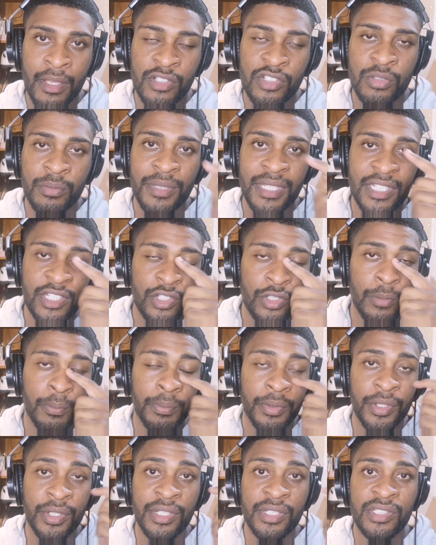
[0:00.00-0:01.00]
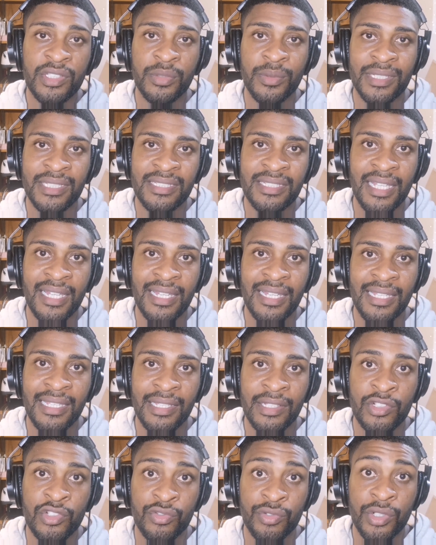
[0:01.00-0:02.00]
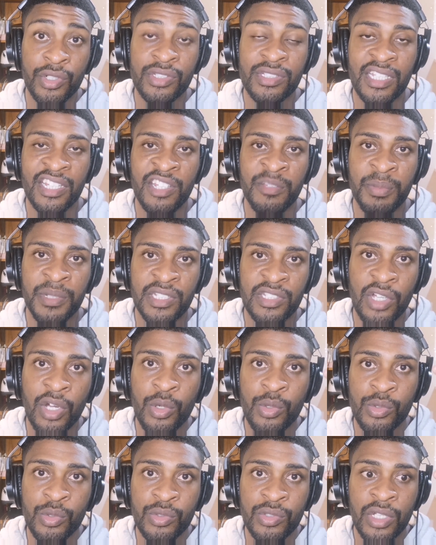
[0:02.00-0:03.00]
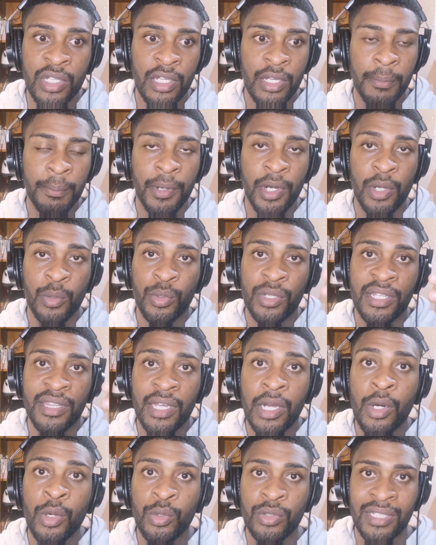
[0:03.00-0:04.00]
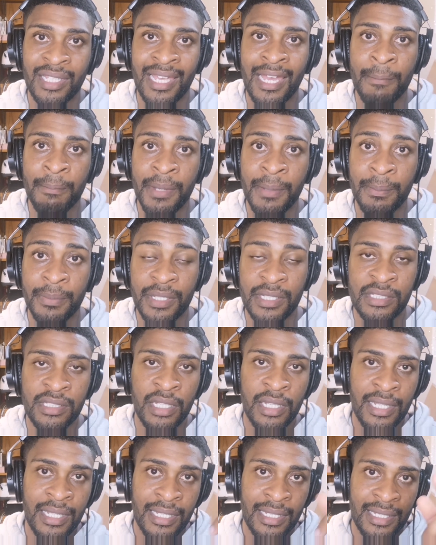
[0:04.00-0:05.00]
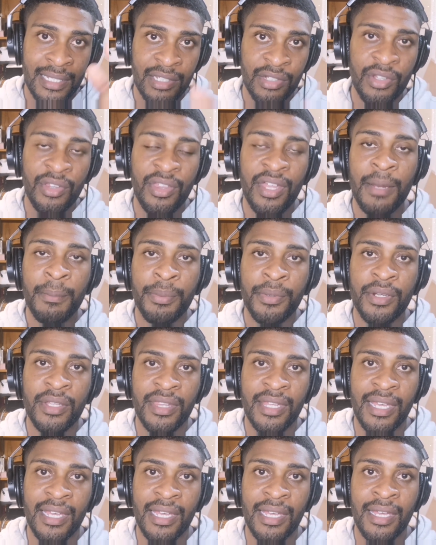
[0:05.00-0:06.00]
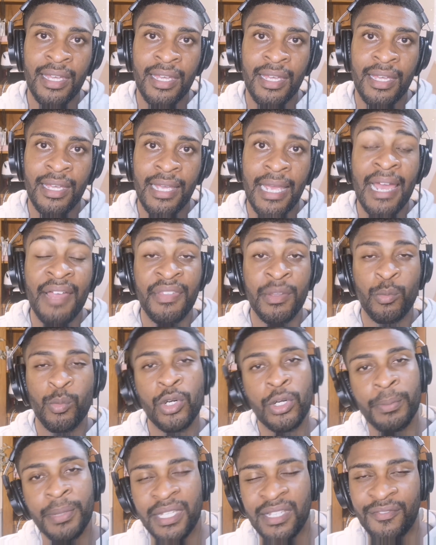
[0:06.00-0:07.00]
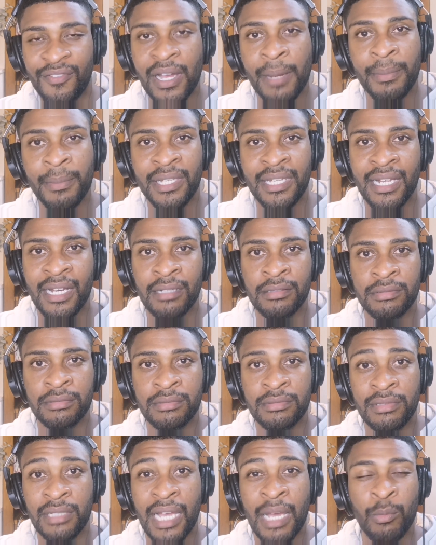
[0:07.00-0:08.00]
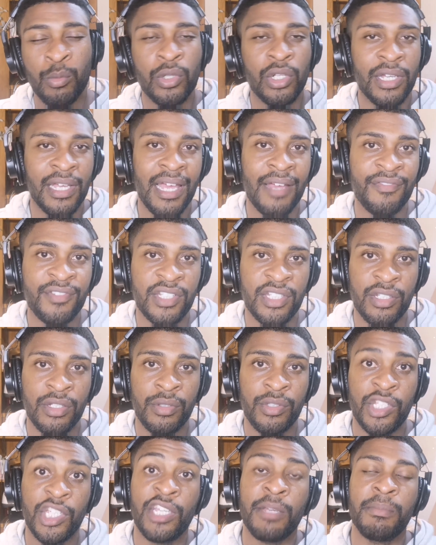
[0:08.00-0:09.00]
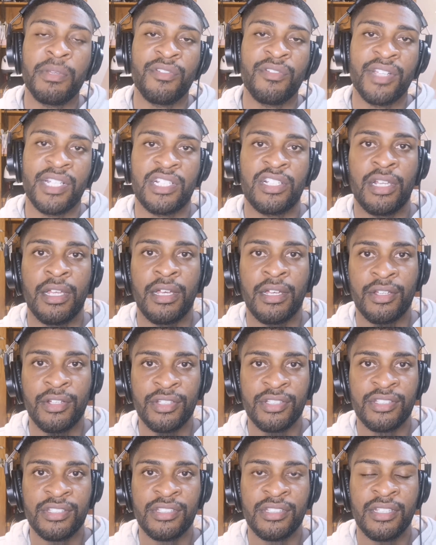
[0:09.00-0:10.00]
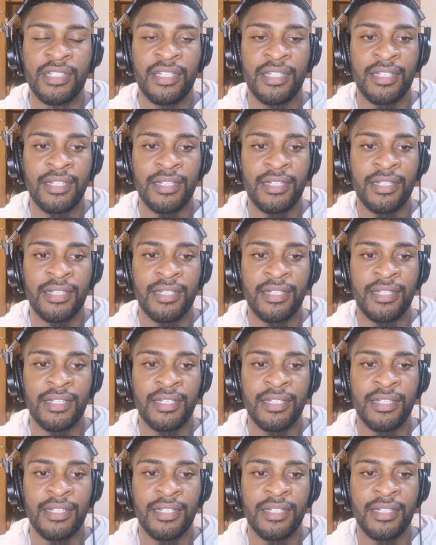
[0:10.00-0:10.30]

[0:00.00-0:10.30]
Some of these young boys who are selling drugs and they've been told by one of their older gang members, kill that boy there and then we'll be your family now and we'll look after you. You can be rich like us.